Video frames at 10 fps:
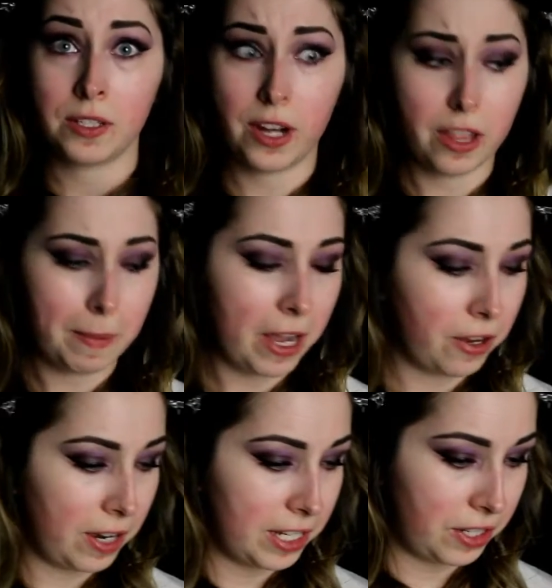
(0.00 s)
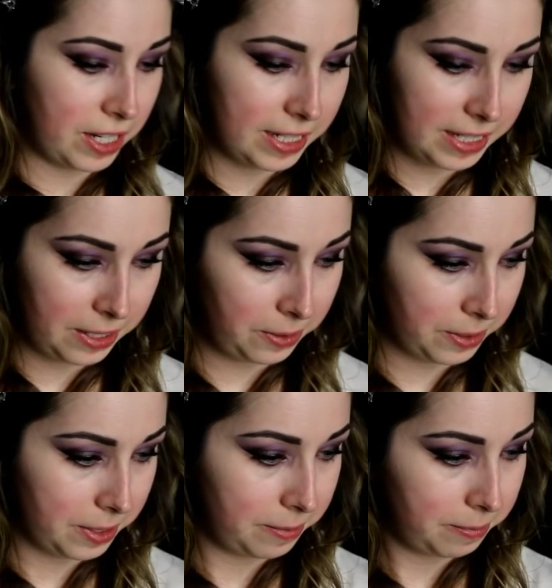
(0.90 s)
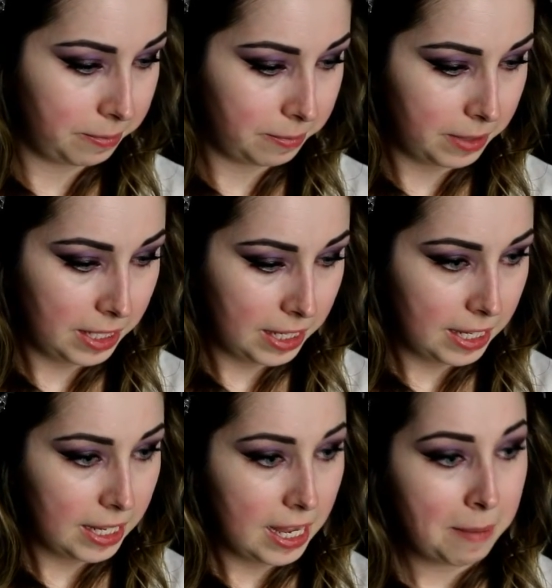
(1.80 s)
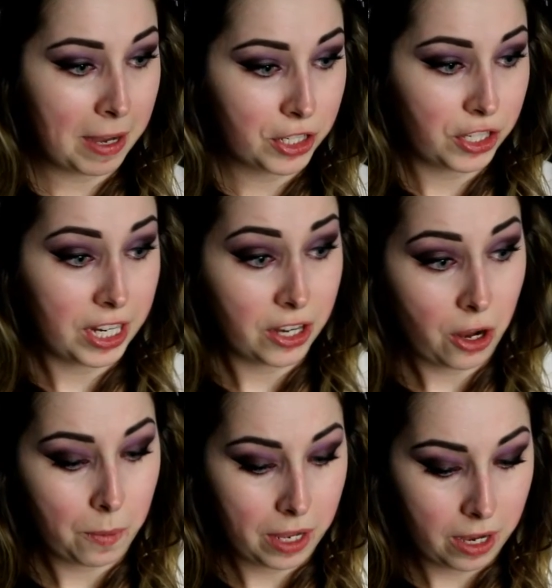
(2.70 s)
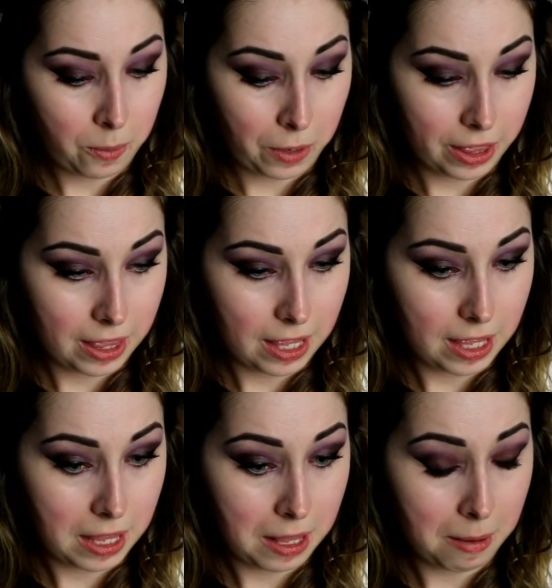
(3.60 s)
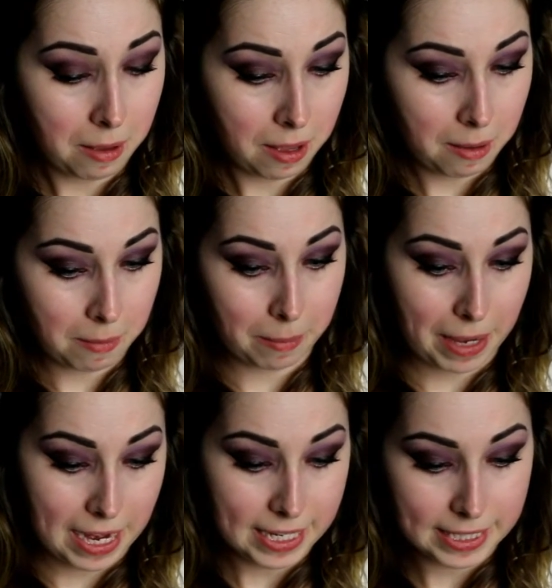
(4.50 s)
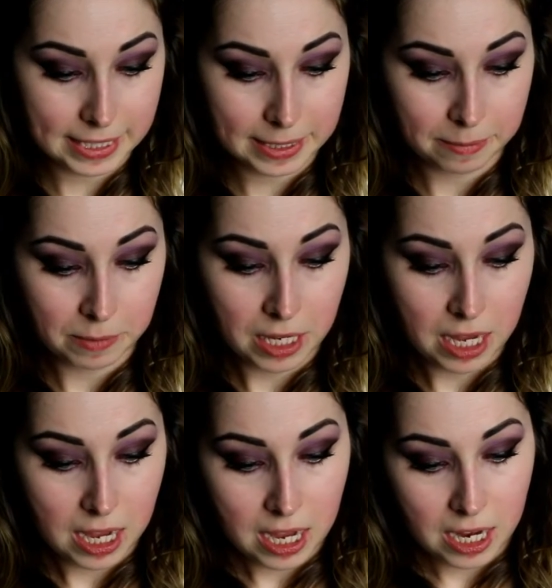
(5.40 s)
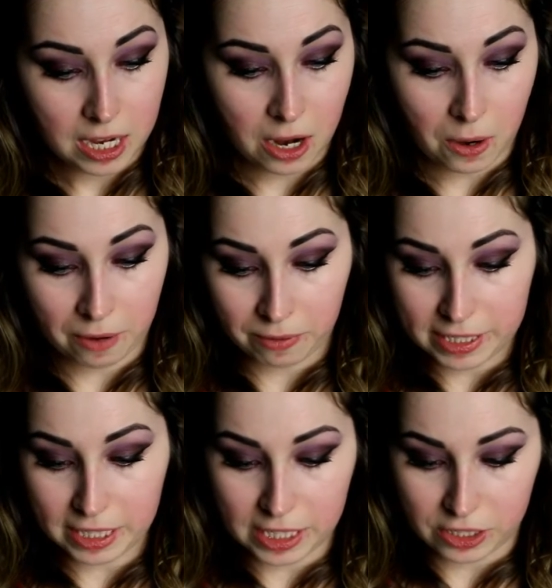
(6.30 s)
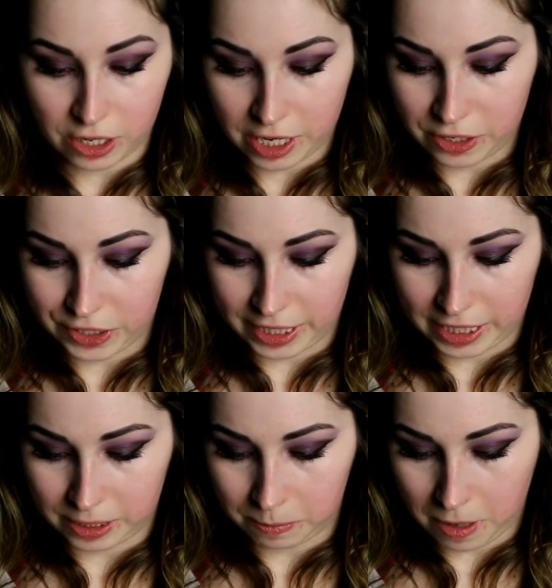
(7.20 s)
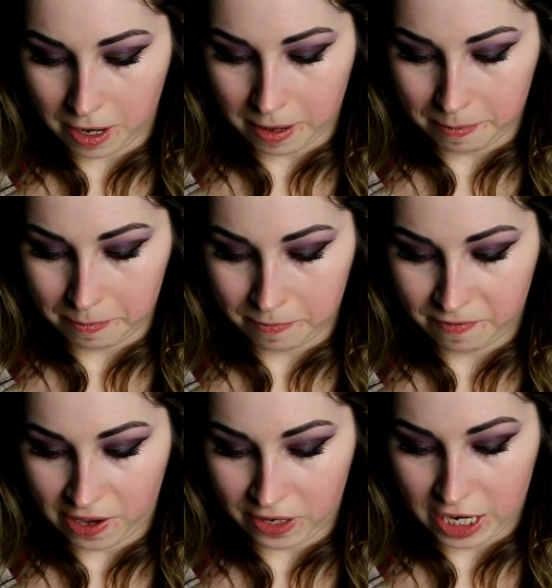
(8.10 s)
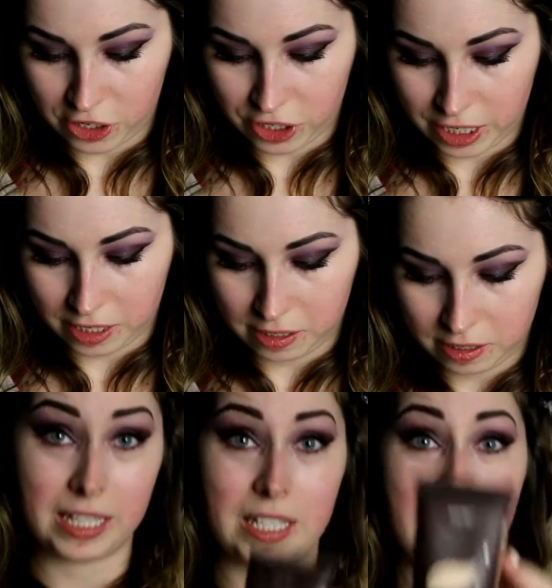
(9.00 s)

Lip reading: Now that my under eyes are concealed, concealed. I'm actually going to go in with my base. Now, I've recently started using this foundation, this